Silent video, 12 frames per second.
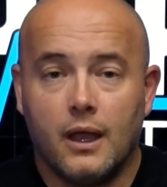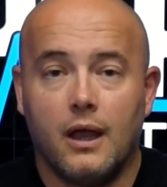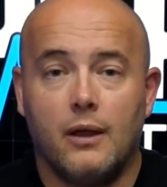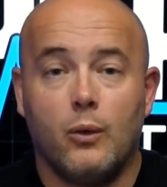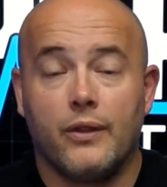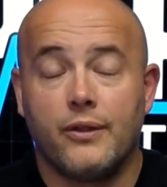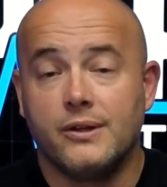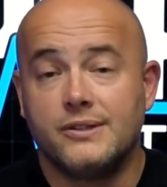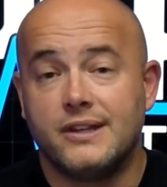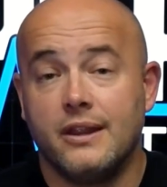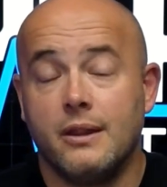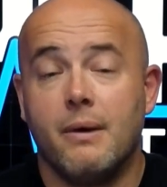whether
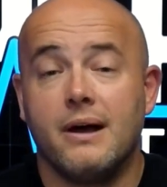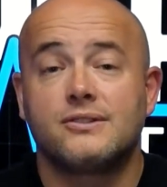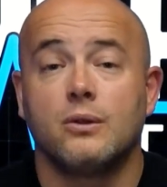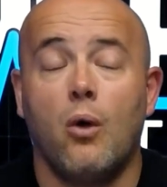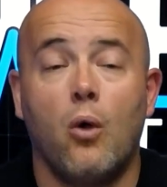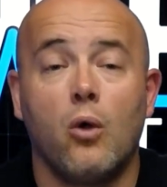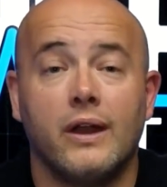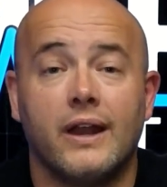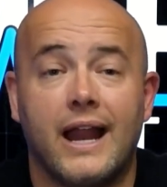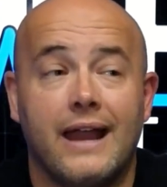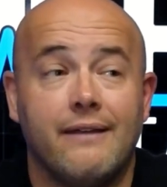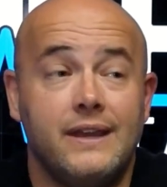it's in the muscle or in an
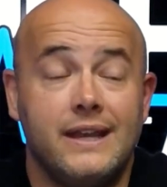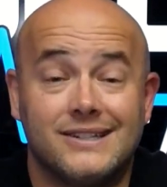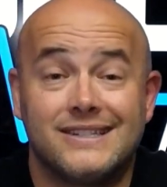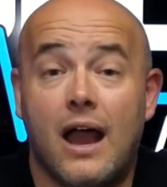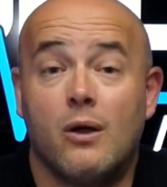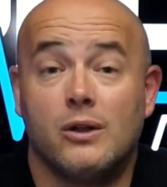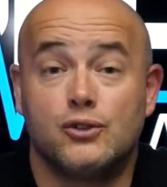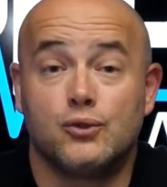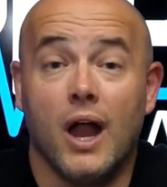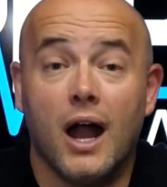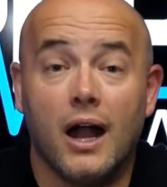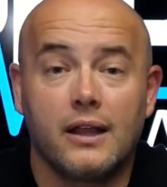IV, it's now a
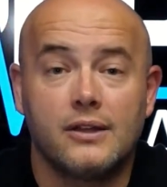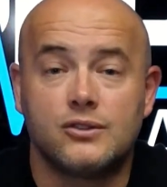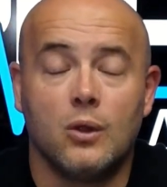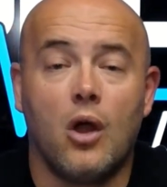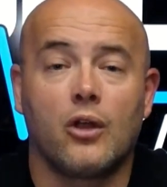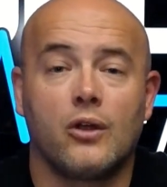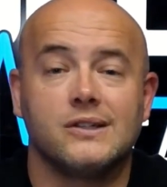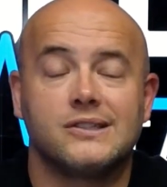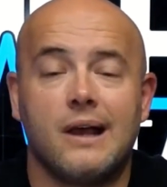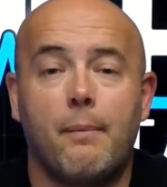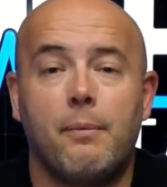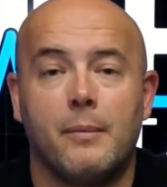drug. It's no longer a
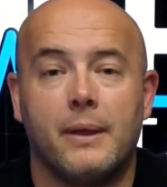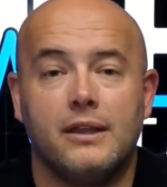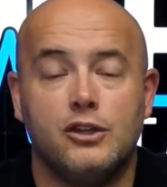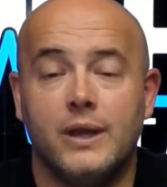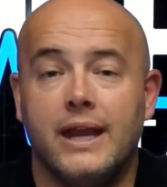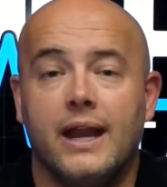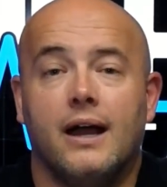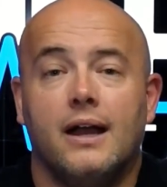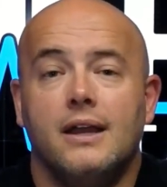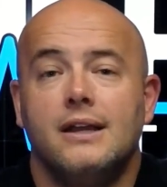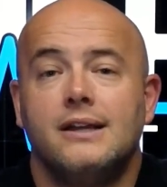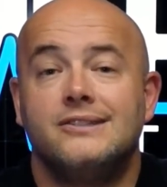supplement. You need a
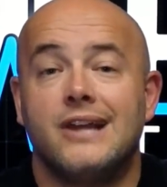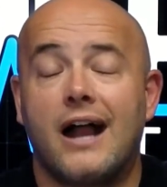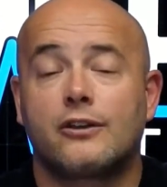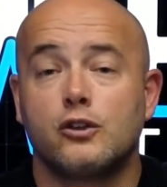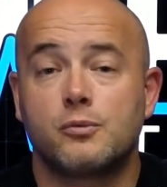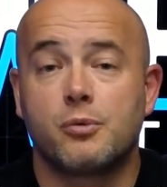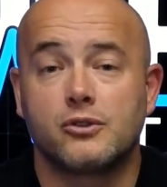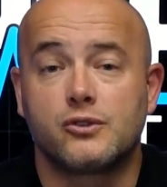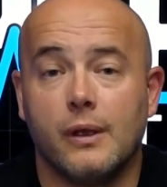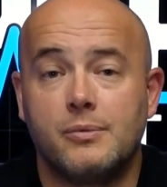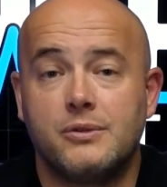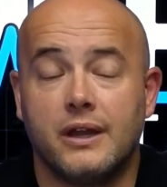doctor's
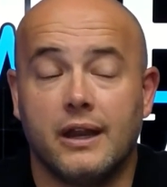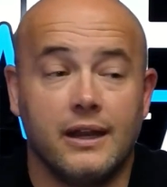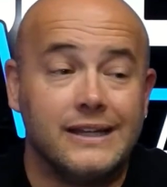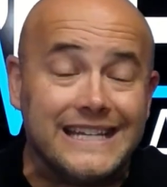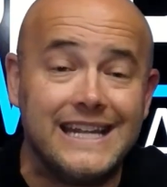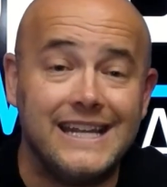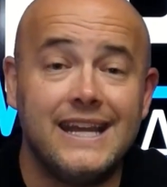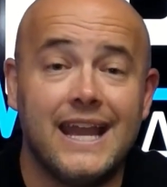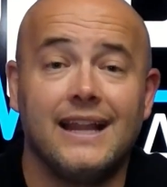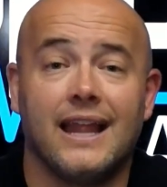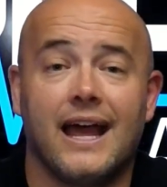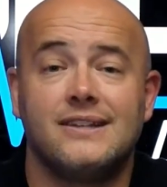prescription and a
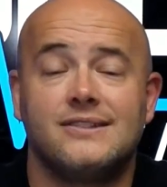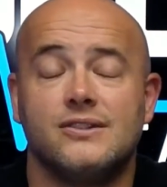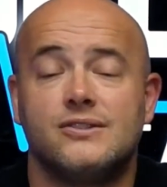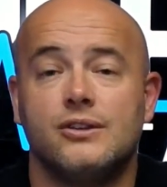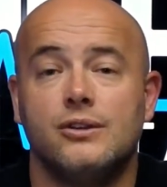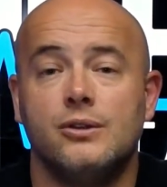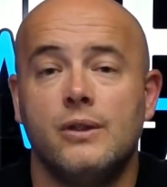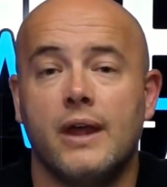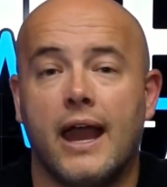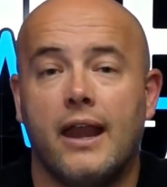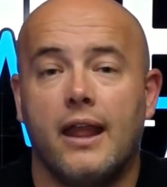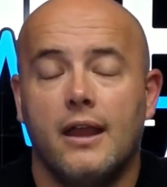DEA license to do
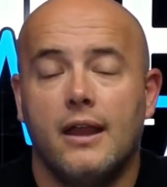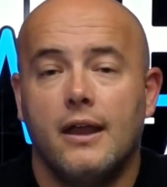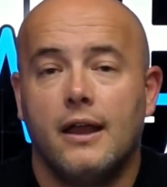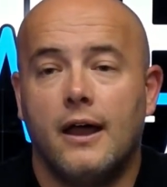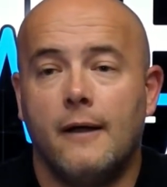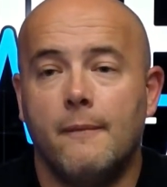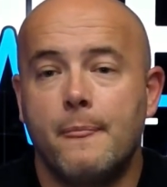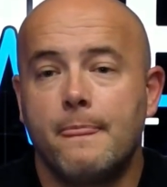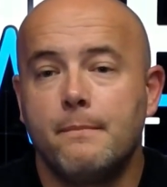that. A